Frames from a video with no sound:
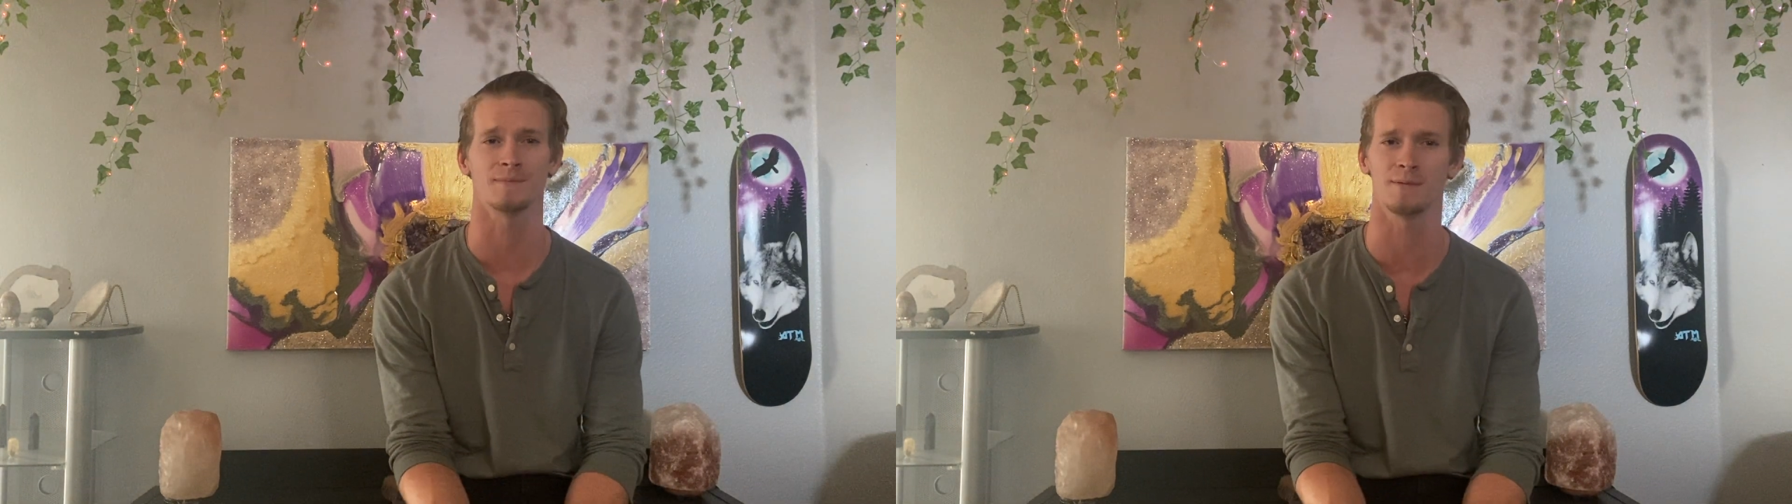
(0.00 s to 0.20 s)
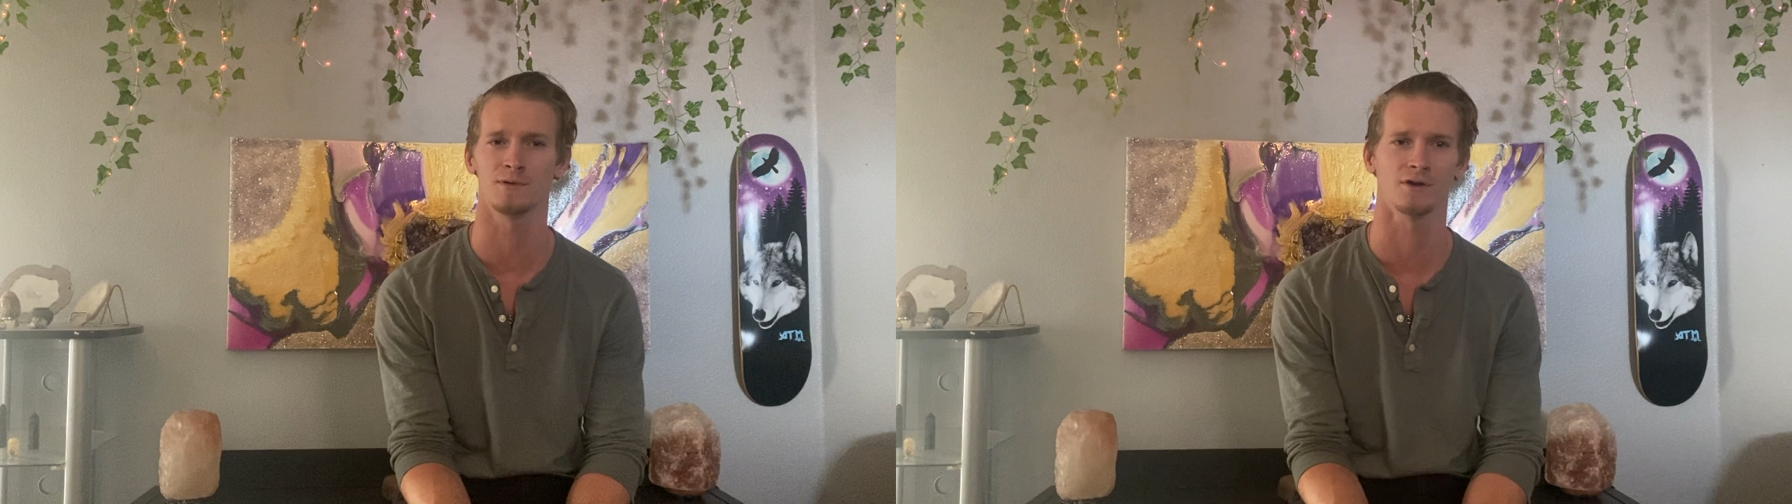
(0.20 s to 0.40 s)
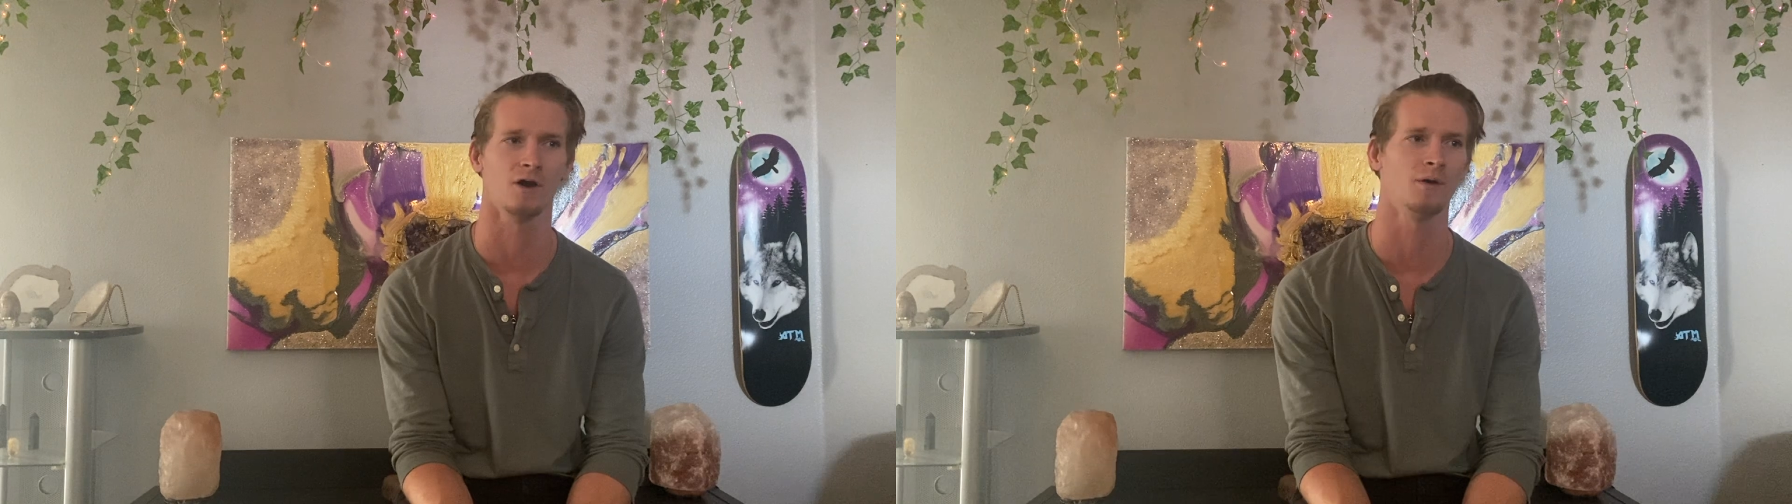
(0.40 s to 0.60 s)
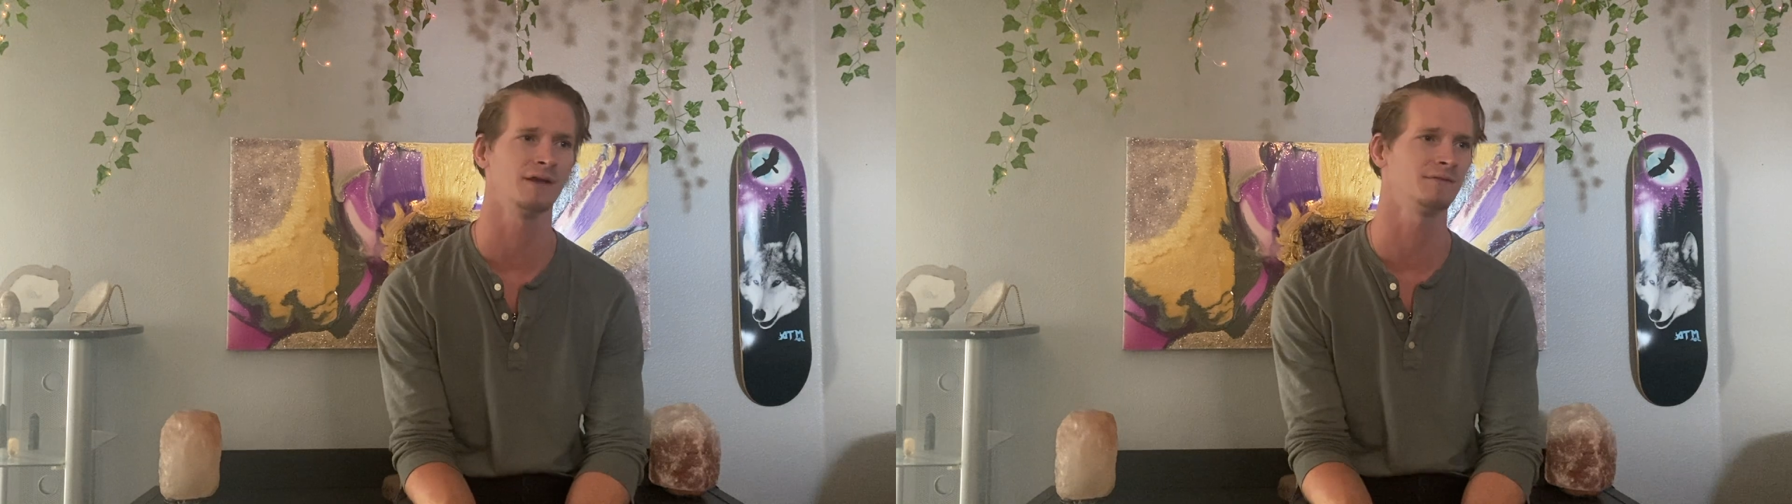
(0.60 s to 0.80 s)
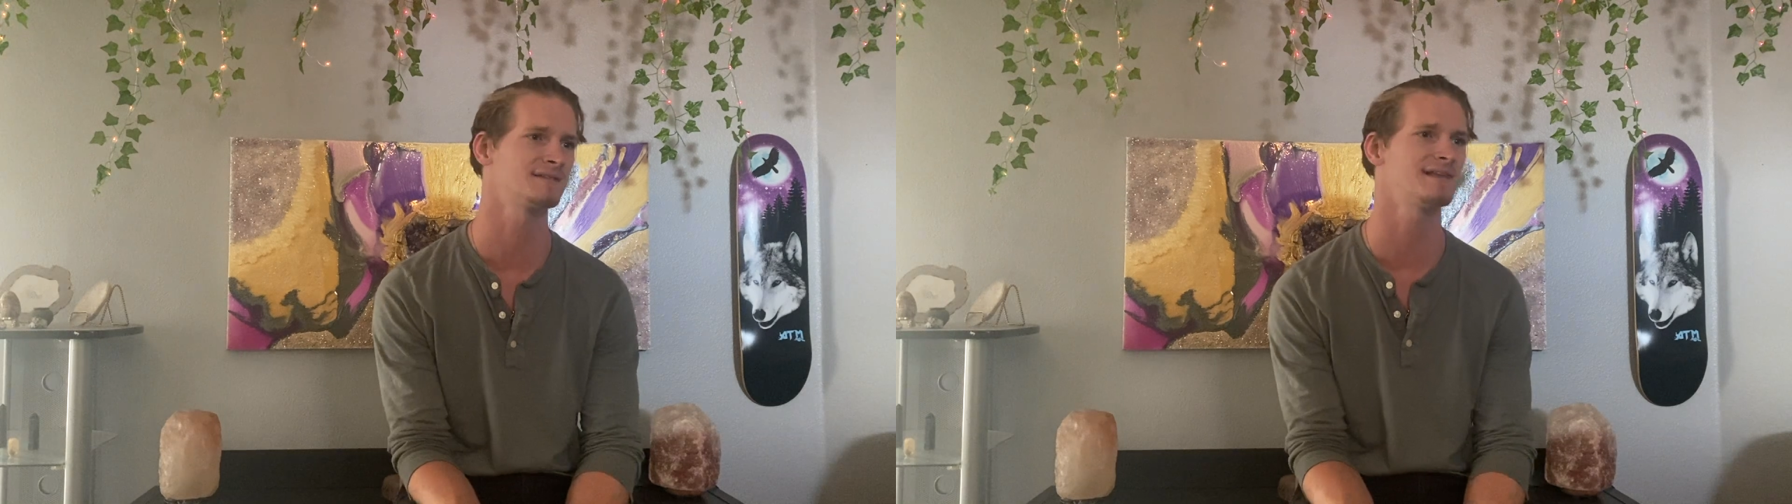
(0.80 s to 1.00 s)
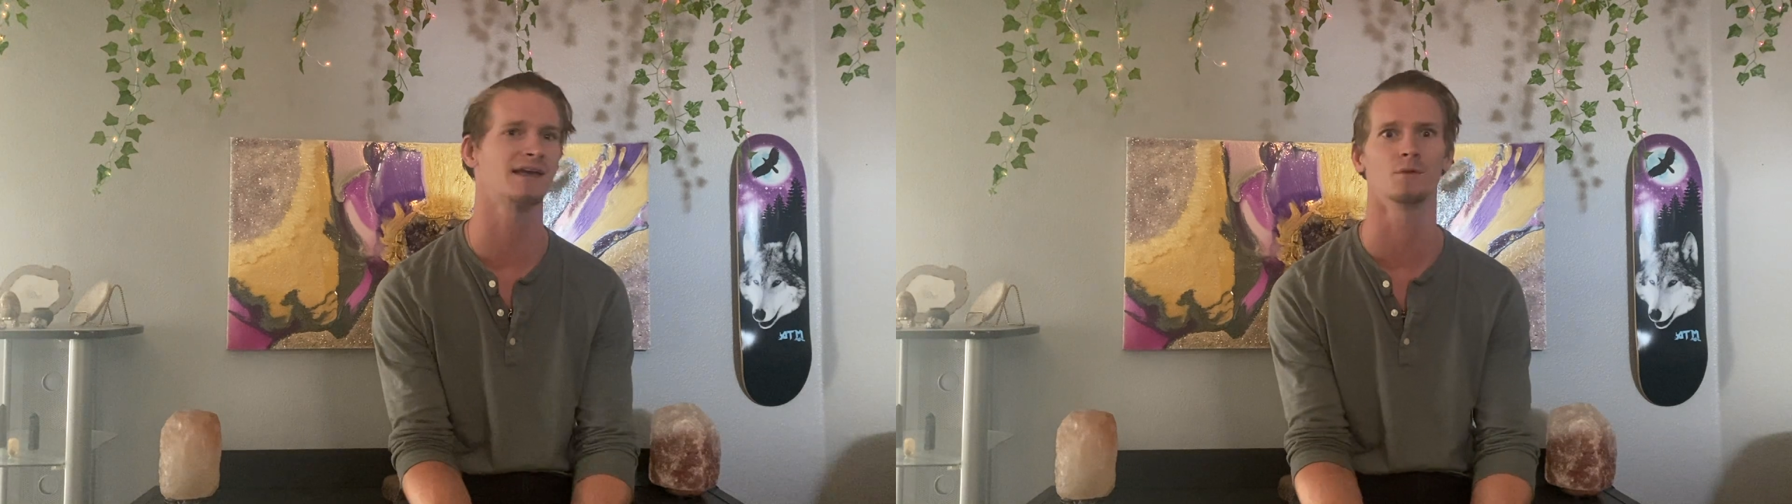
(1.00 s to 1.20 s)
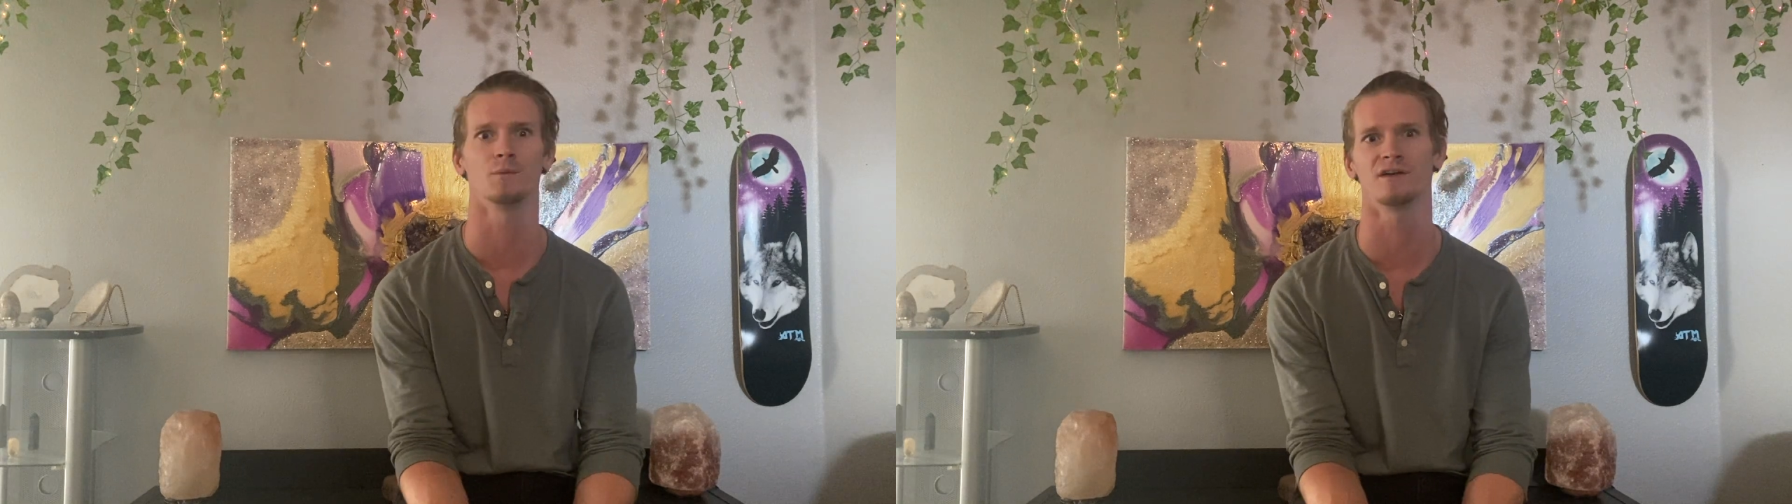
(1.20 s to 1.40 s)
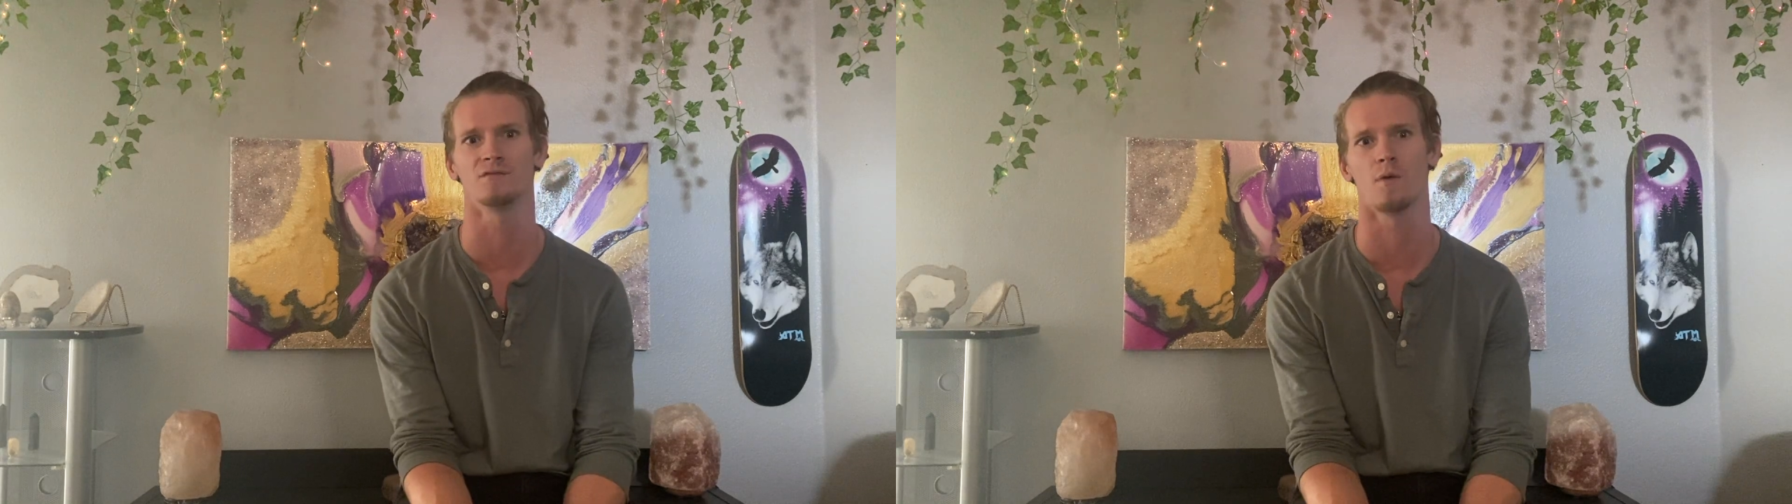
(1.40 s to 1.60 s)
maybe you're going in the second
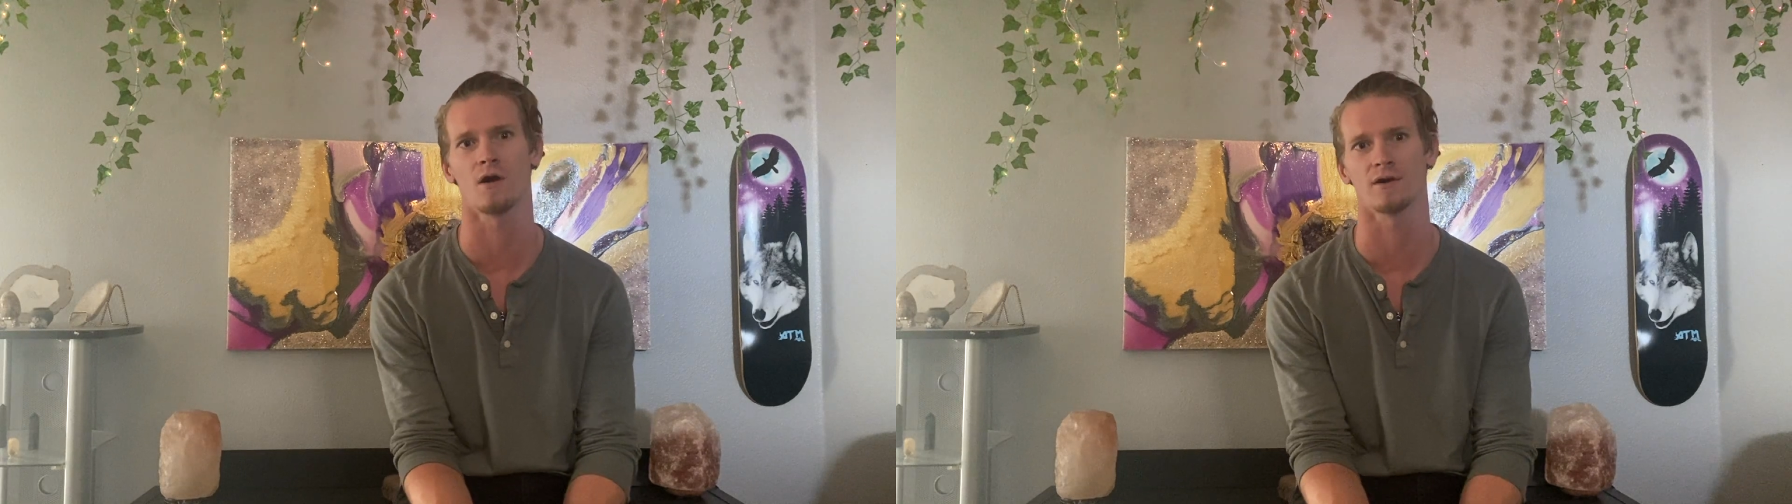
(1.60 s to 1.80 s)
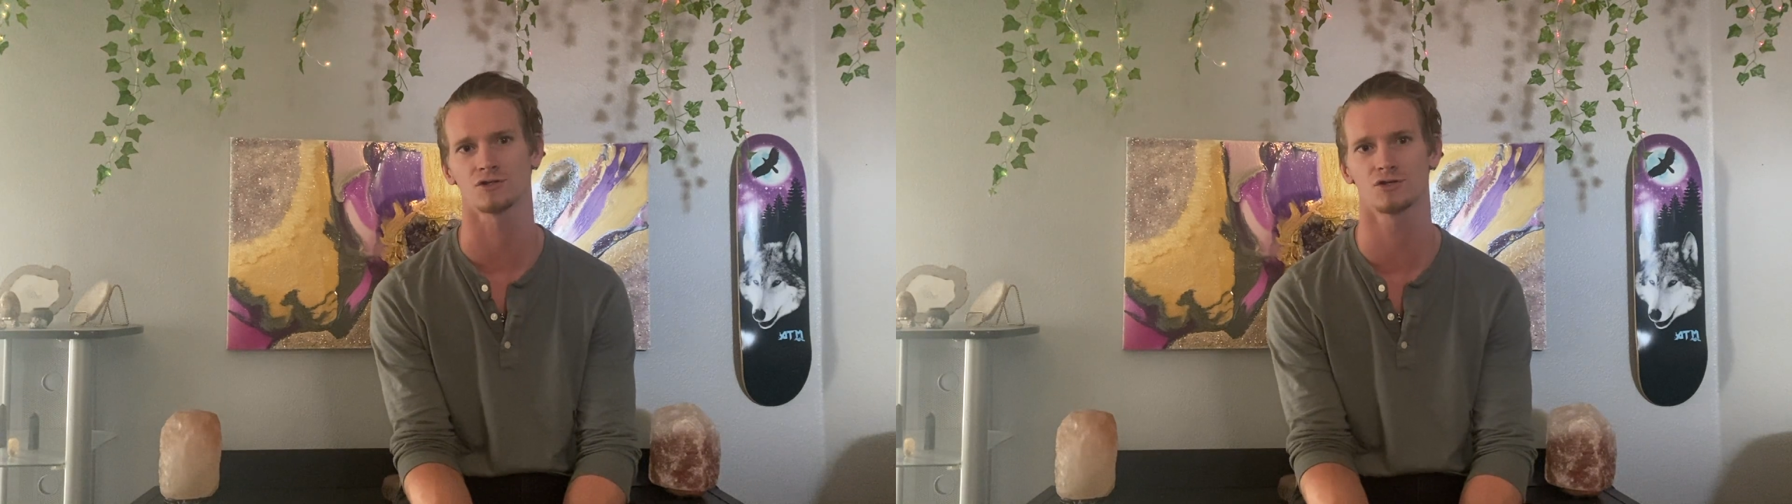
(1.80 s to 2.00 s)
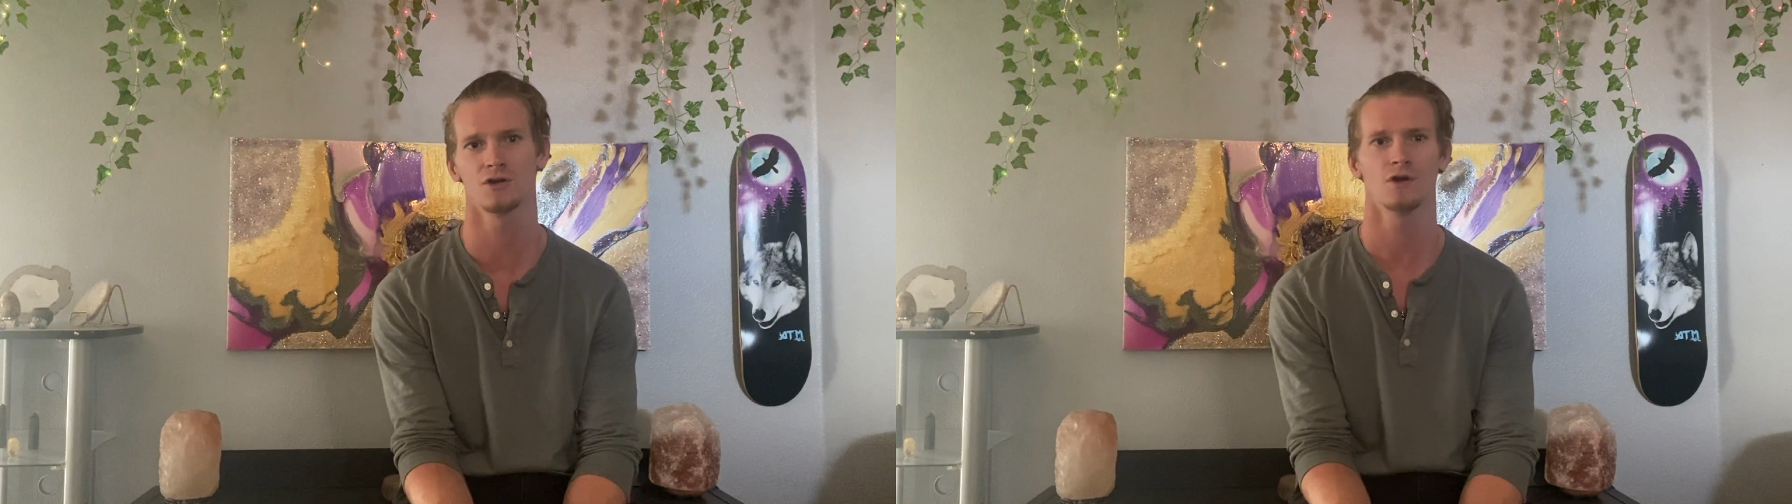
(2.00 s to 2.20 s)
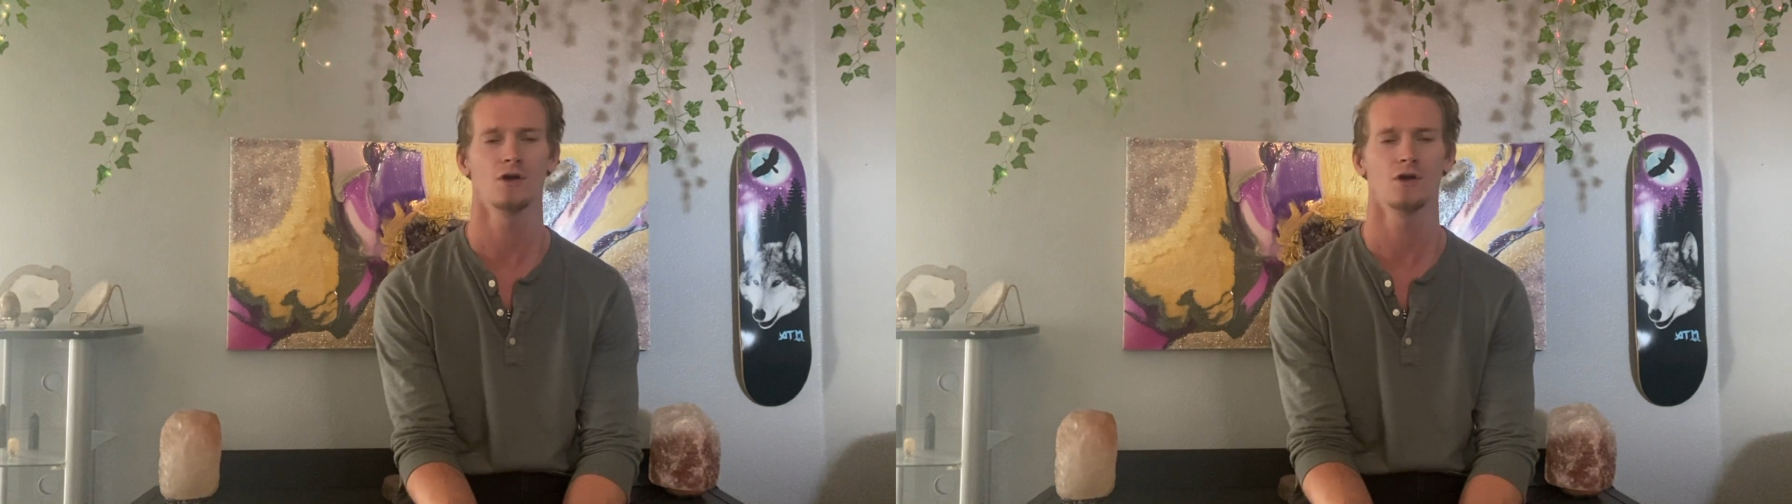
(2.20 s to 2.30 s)
week of March